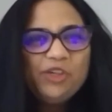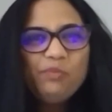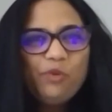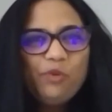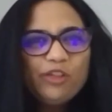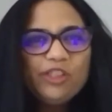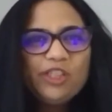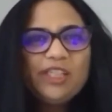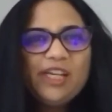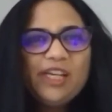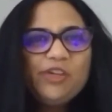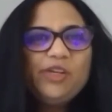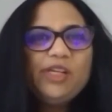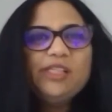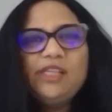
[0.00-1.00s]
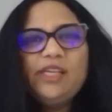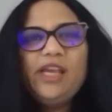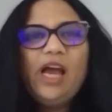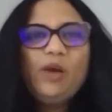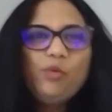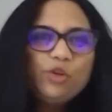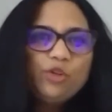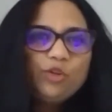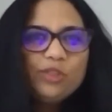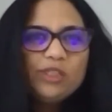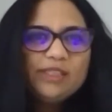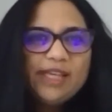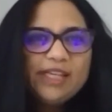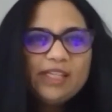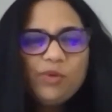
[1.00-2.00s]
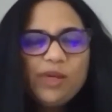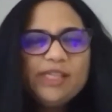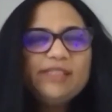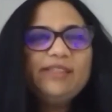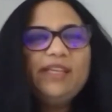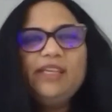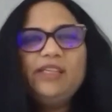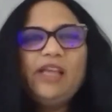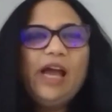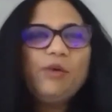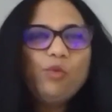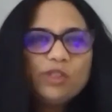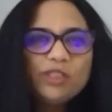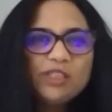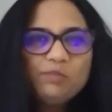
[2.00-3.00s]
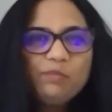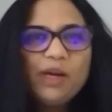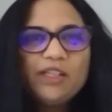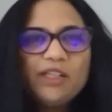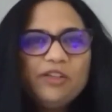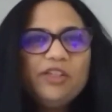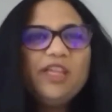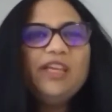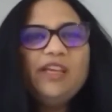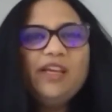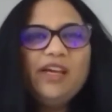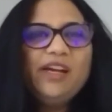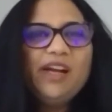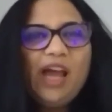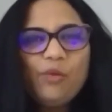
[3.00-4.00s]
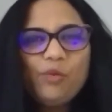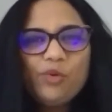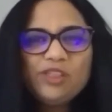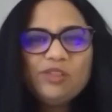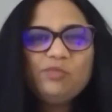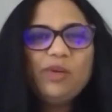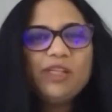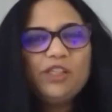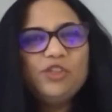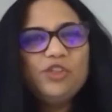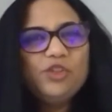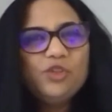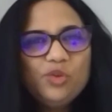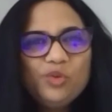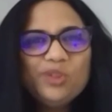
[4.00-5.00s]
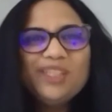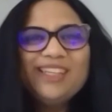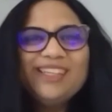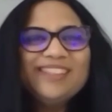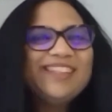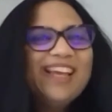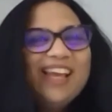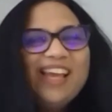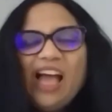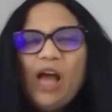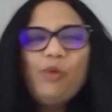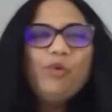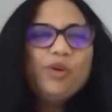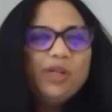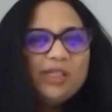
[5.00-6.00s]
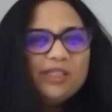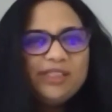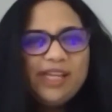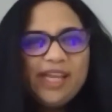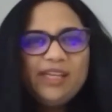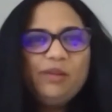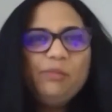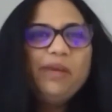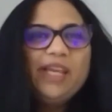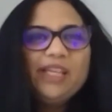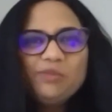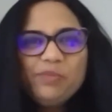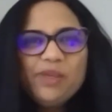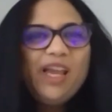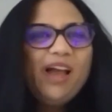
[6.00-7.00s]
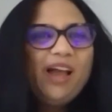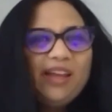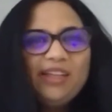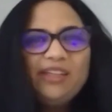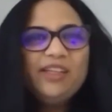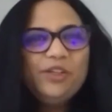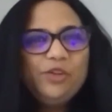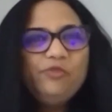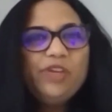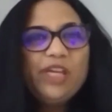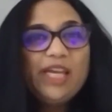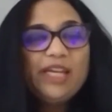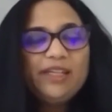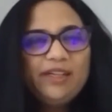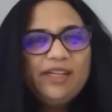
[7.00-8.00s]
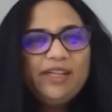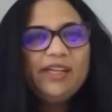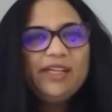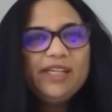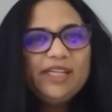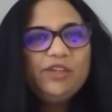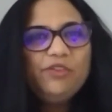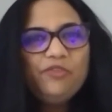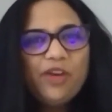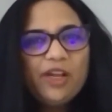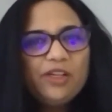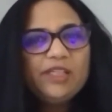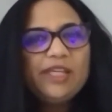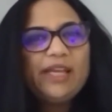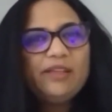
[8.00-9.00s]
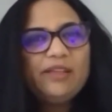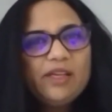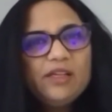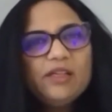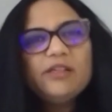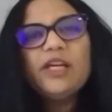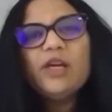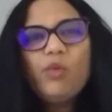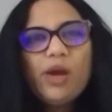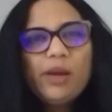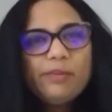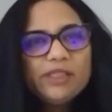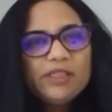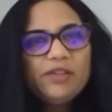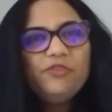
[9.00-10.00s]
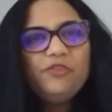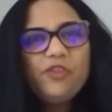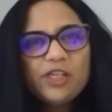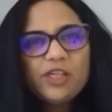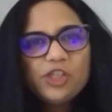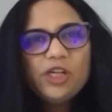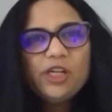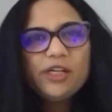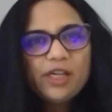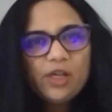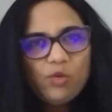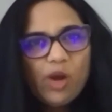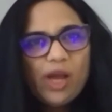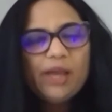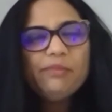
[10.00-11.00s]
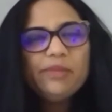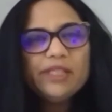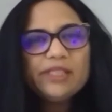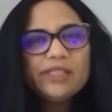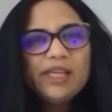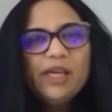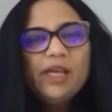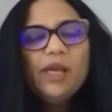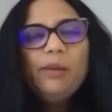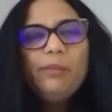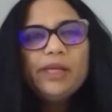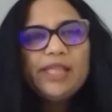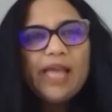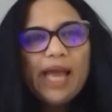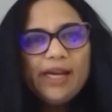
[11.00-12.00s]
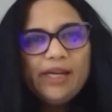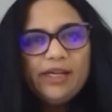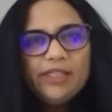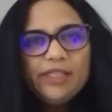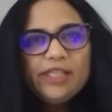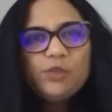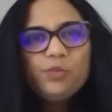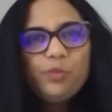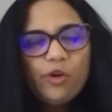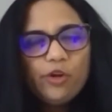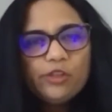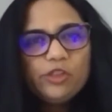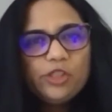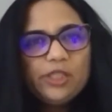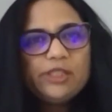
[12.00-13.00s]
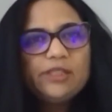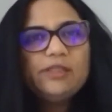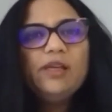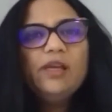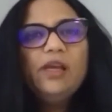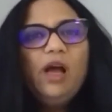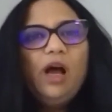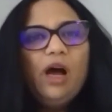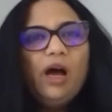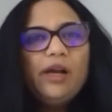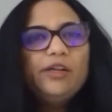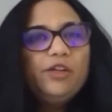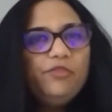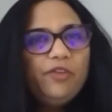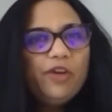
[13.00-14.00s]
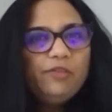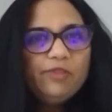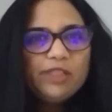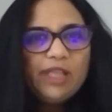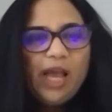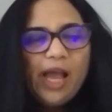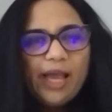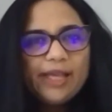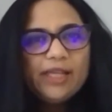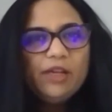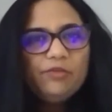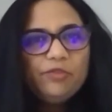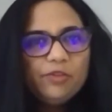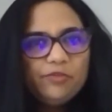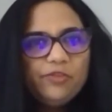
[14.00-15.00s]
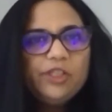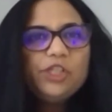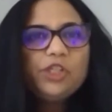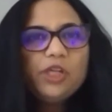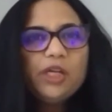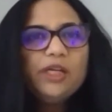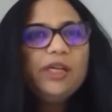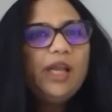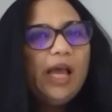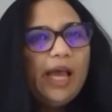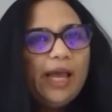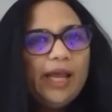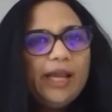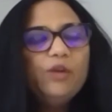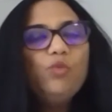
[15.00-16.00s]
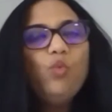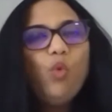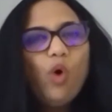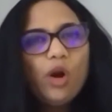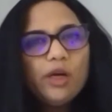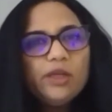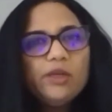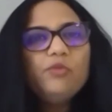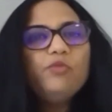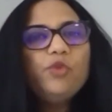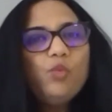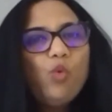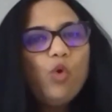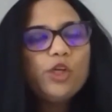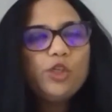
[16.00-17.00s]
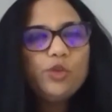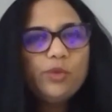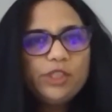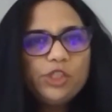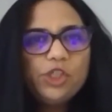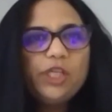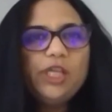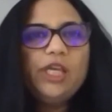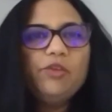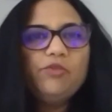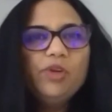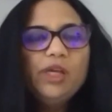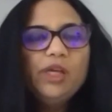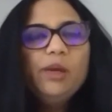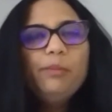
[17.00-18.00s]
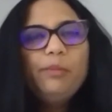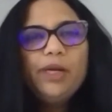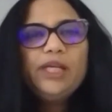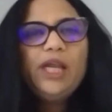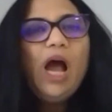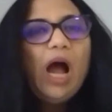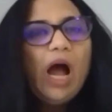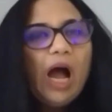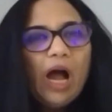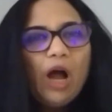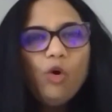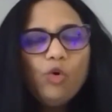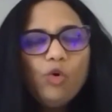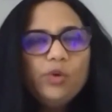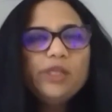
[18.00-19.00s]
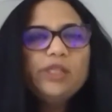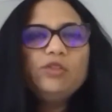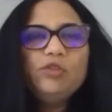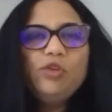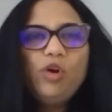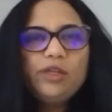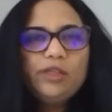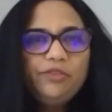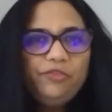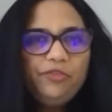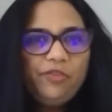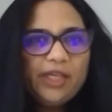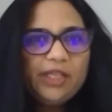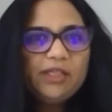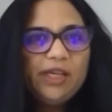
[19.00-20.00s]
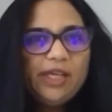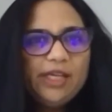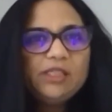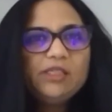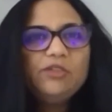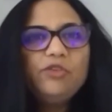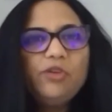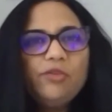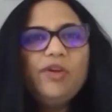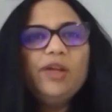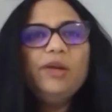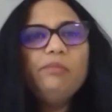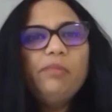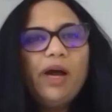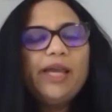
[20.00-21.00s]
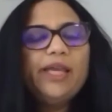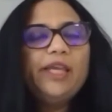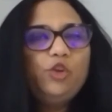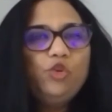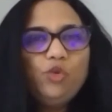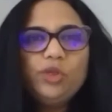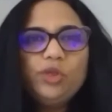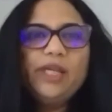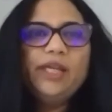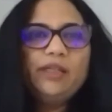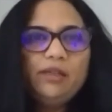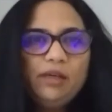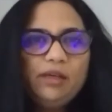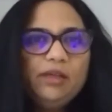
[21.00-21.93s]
project and you can say, I want to do this XYZ, I want this button here, I want this button to do this, I want a database behind, we can clearly define technical requirements and functional requirements. But the analytics projects are defined with a high level vision and what we want to achieve, but how is not defined. It's driven by your data,